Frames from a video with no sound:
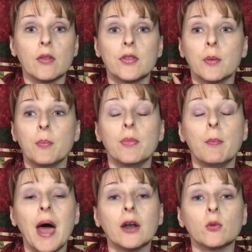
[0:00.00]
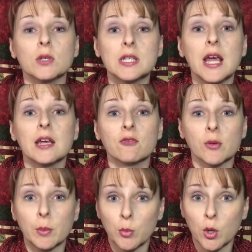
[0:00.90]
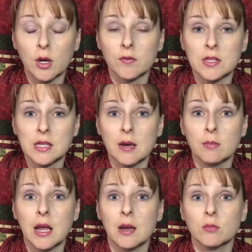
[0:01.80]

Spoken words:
the pattern was taken from a book of the same name.